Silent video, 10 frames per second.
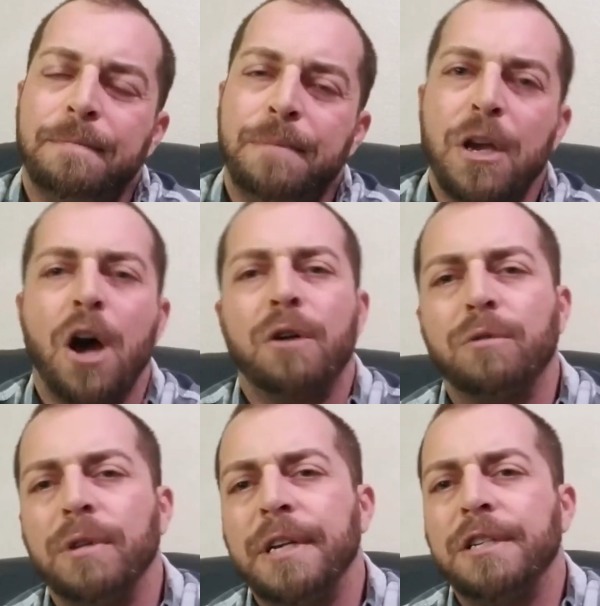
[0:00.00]
beyond
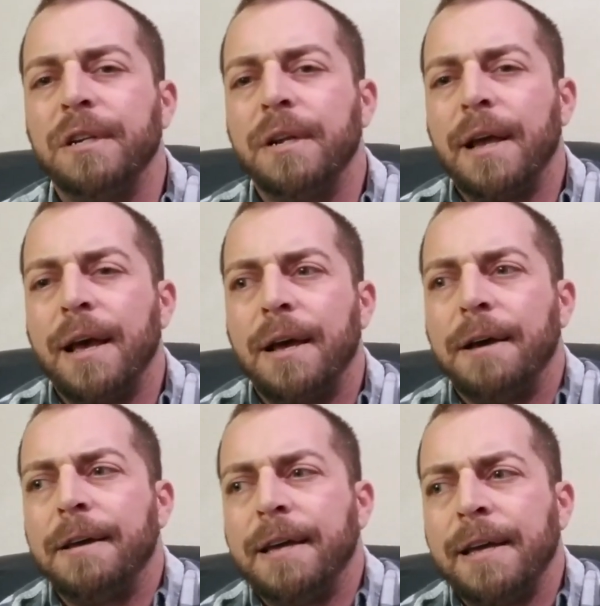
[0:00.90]
religion,
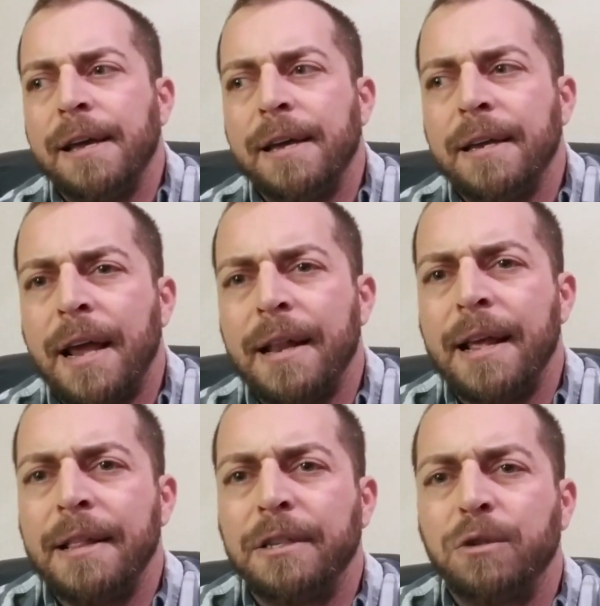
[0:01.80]

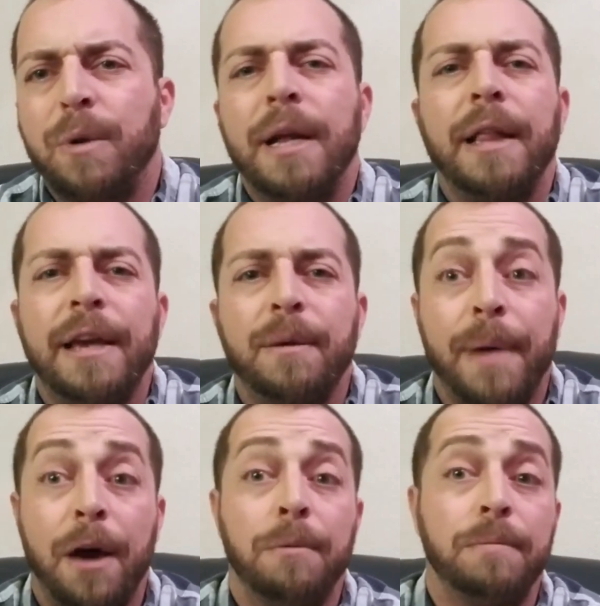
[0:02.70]
and this is what I like
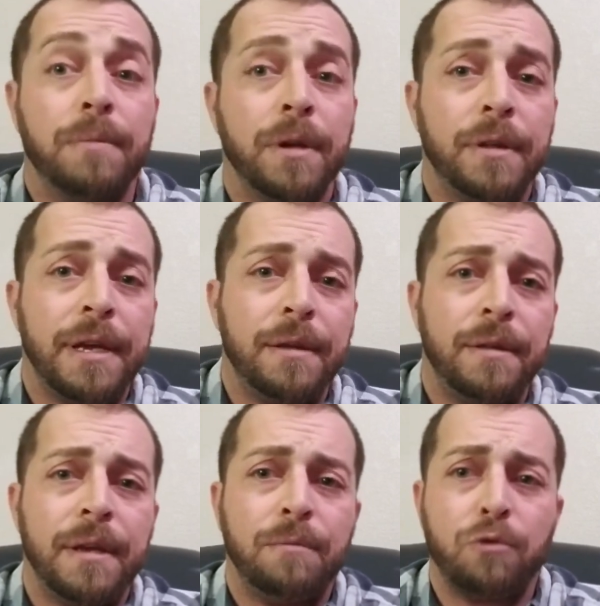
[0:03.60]
about
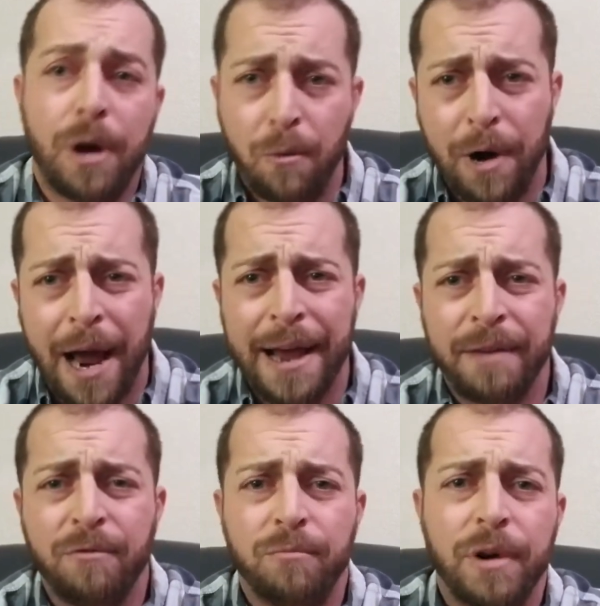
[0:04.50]
what I
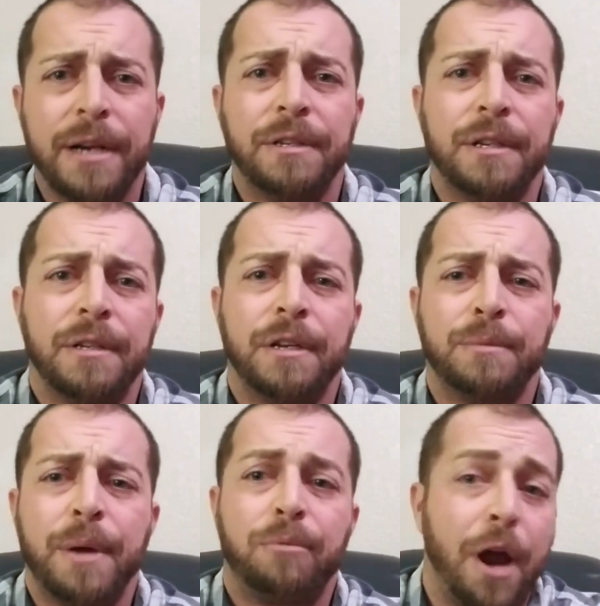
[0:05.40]
have embraced as
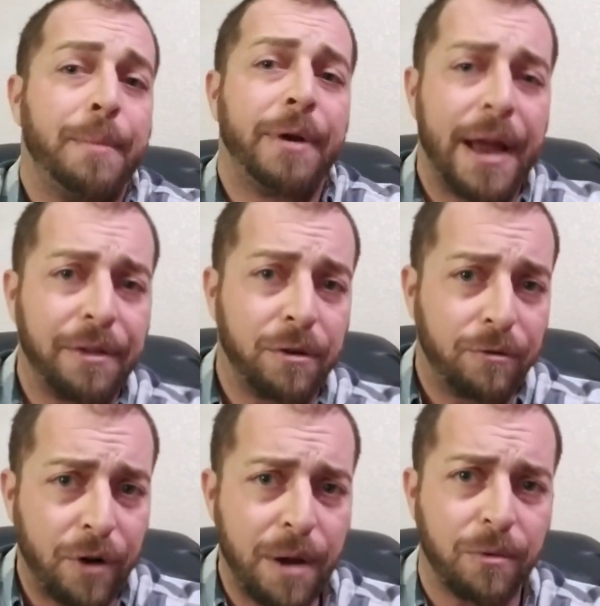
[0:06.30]
my primary ethical
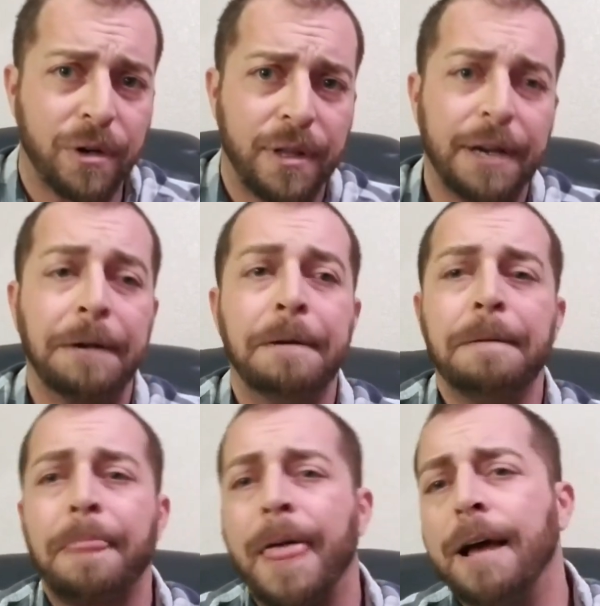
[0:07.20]
framework there
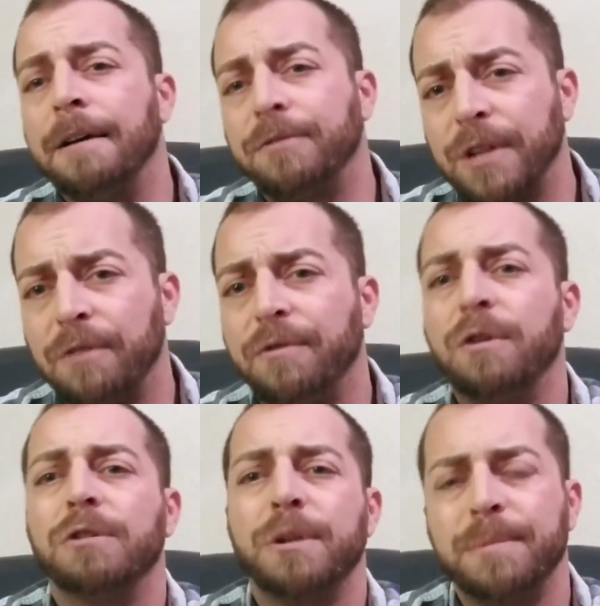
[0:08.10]
of
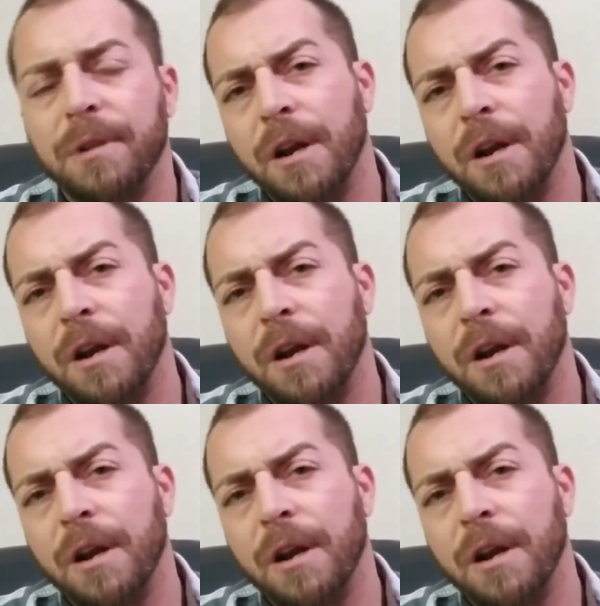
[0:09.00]
self-ownership and the